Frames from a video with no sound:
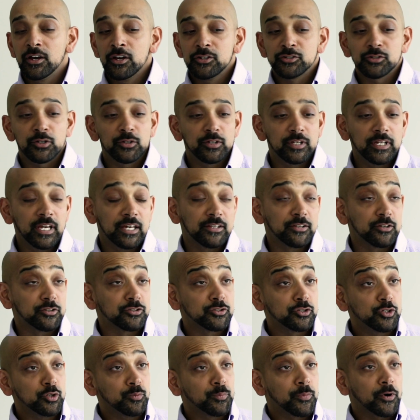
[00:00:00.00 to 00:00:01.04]
So yeah, there's
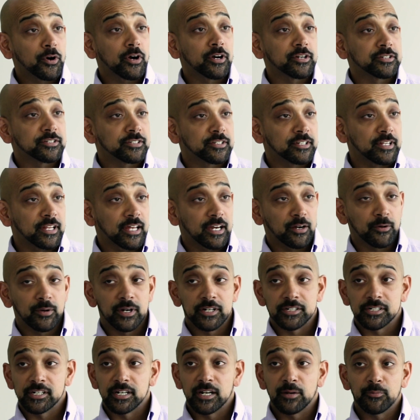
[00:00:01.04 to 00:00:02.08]
two parts to that
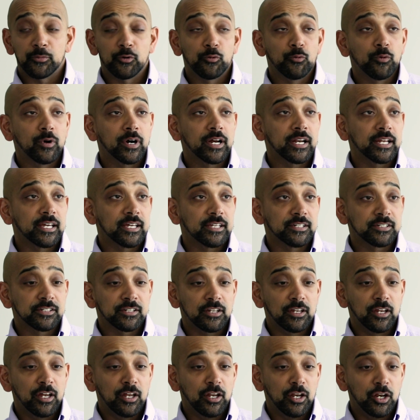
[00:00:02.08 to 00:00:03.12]
question. Number one
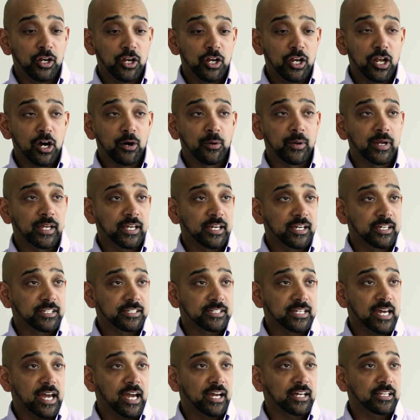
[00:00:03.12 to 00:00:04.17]
is knowing
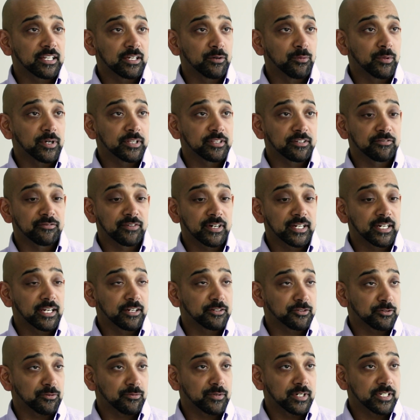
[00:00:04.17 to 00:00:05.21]
exactly what the
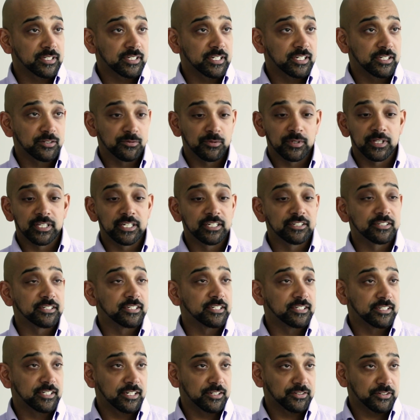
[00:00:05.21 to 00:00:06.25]
financial risk is with each
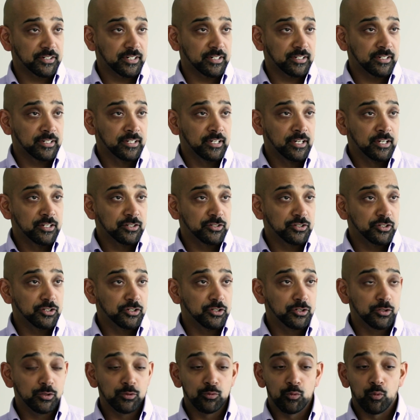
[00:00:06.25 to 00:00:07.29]
decision. So
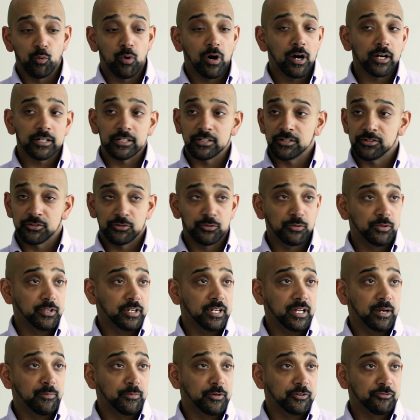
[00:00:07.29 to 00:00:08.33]
you walked us through the
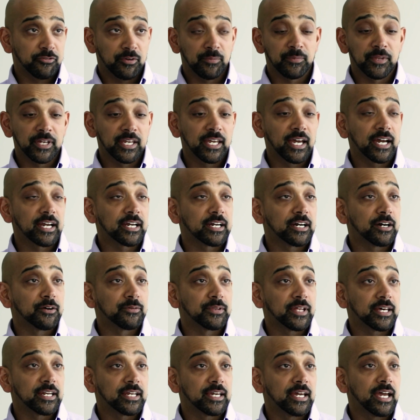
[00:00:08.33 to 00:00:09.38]
numbers from the get go
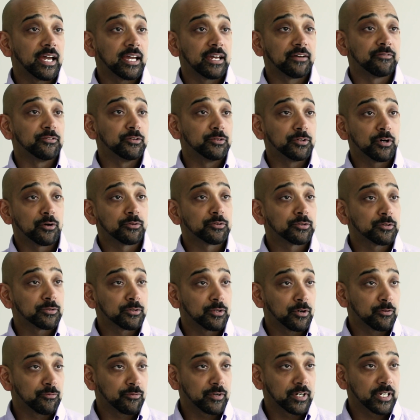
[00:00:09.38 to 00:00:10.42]
that, hey, if you don't do
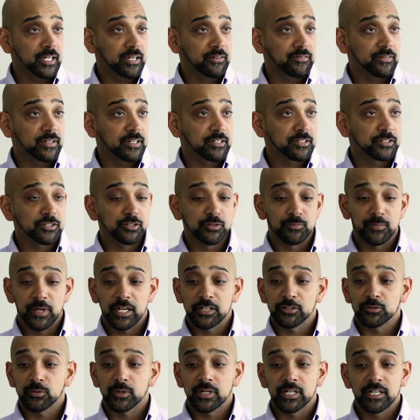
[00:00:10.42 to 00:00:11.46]
loan forgiveness, you
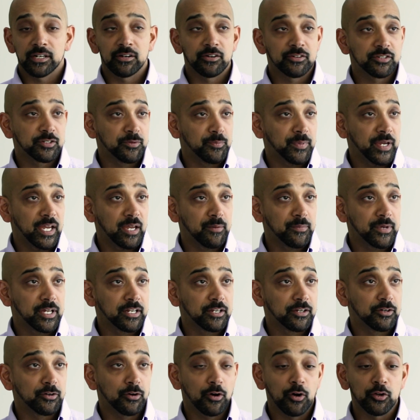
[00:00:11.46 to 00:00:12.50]
make 20 years of
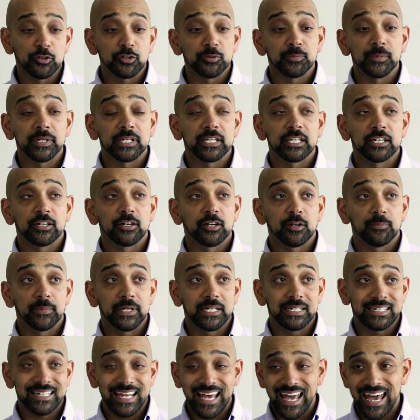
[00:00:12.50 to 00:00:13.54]
payment, you're ultimately going to
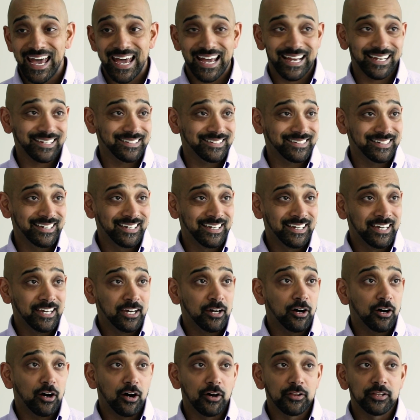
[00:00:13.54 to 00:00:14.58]
be taxed
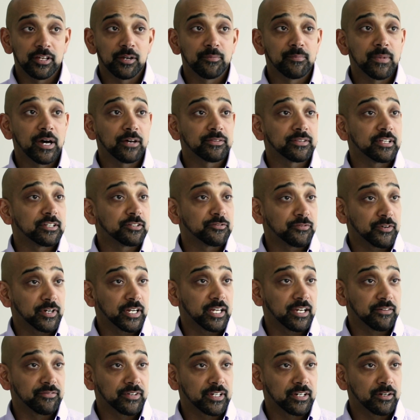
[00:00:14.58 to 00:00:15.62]
on the amount that's
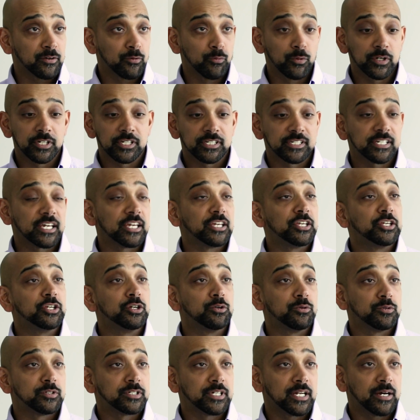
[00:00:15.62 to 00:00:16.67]
forgiven, which is a
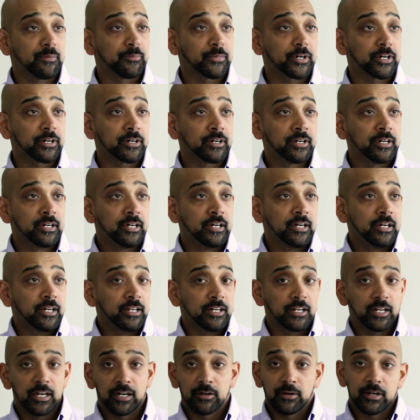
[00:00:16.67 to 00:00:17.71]
huge number.
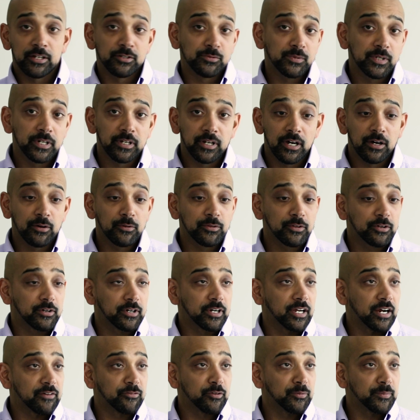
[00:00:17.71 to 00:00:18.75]
Now, as we know, there are
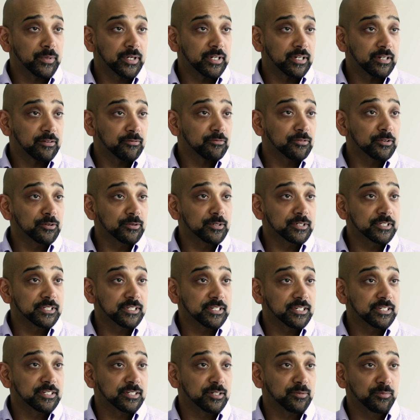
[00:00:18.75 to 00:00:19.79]
government
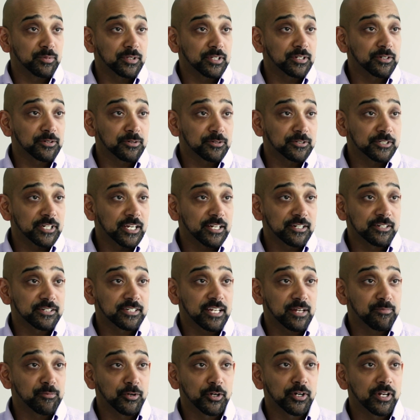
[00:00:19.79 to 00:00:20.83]
influences and political changes
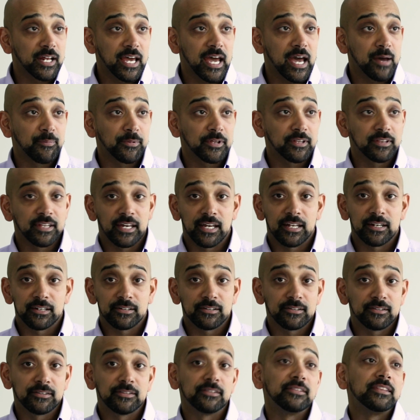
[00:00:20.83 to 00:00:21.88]
that could happen that
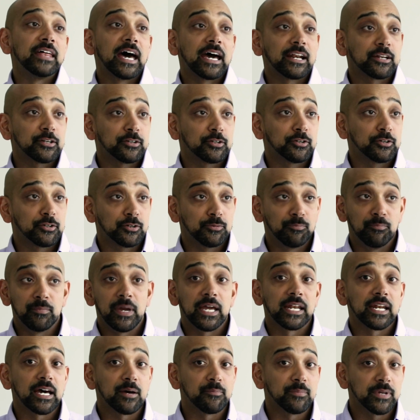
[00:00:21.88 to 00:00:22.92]
that
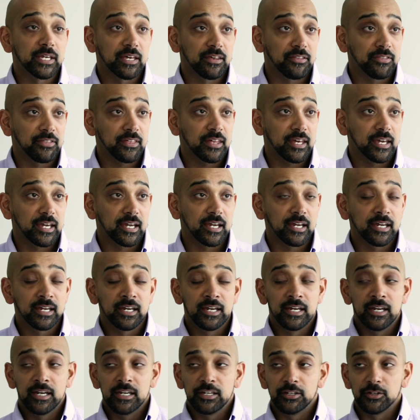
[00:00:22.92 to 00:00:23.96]
may not be a thing.
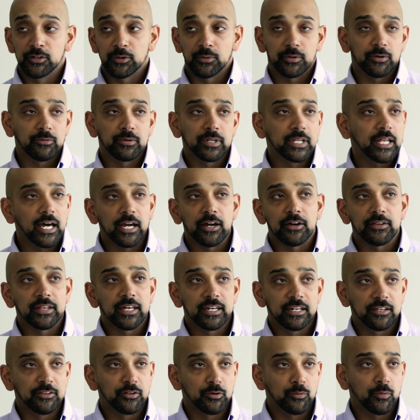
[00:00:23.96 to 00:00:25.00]
You don't want to rely on
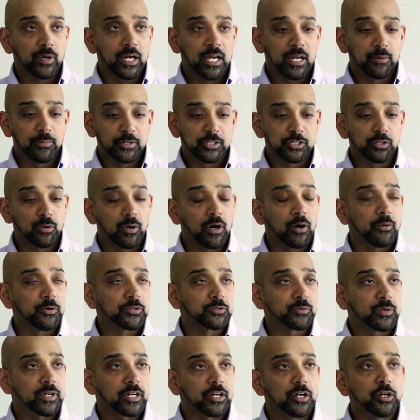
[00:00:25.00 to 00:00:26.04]
that either way, but you
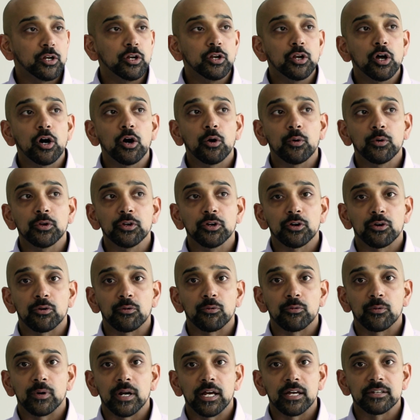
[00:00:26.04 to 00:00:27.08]
always want to know your
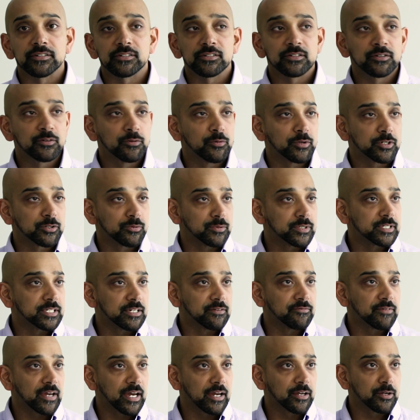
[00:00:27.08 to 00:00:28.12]
risk, which was
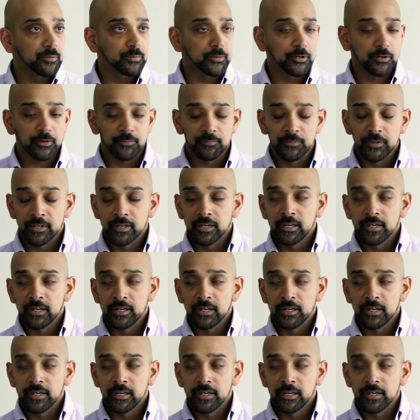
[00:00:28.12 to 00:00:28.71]
invaluable.